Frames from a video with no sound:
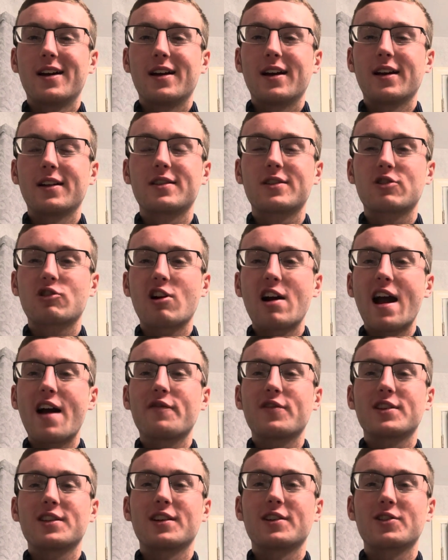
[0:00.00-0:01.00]
it's
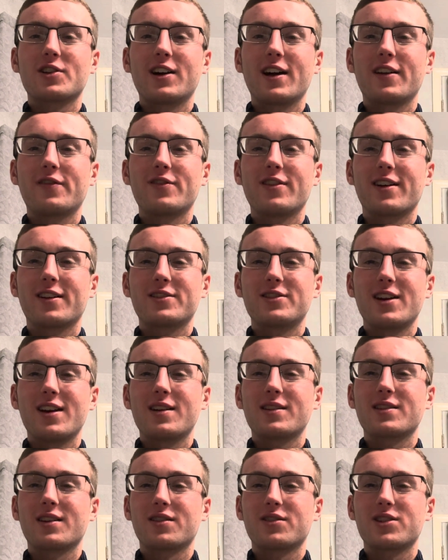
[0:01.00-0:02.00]
Travis's life, not
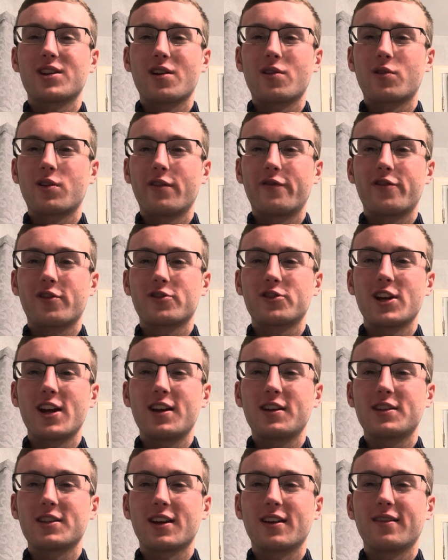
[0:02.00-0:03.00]
Jason. So good for
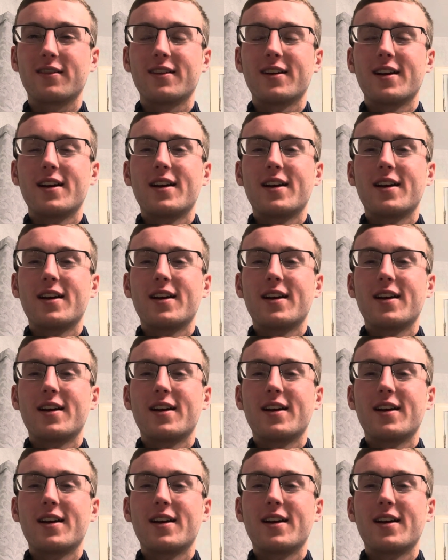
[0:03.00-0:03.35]
Jason.